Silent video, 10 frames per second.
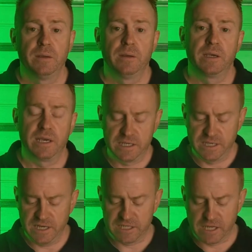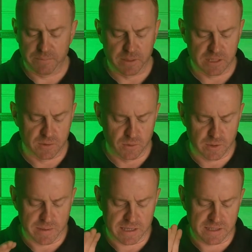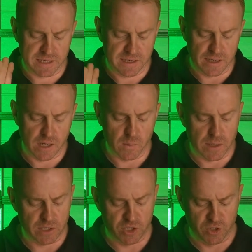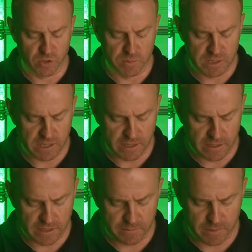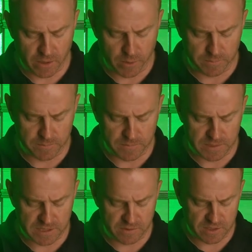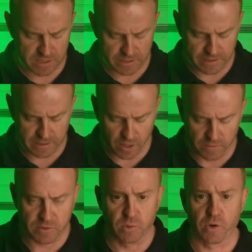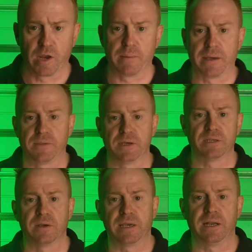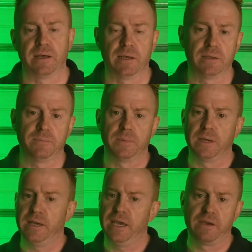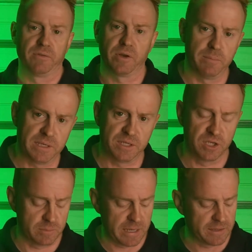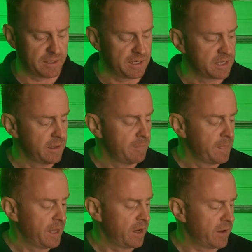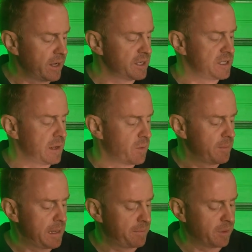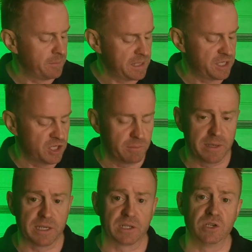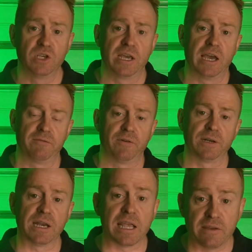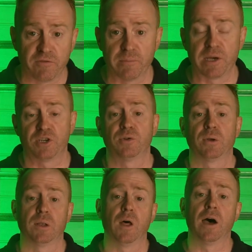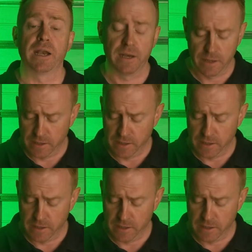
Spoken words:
Okay, so next up, let's talk about the Nanguang tubes. I'm seriously over talking about these. I get a heck of a lot of messages about these. And I understand why people are messaging me. It's because you can't find any information online.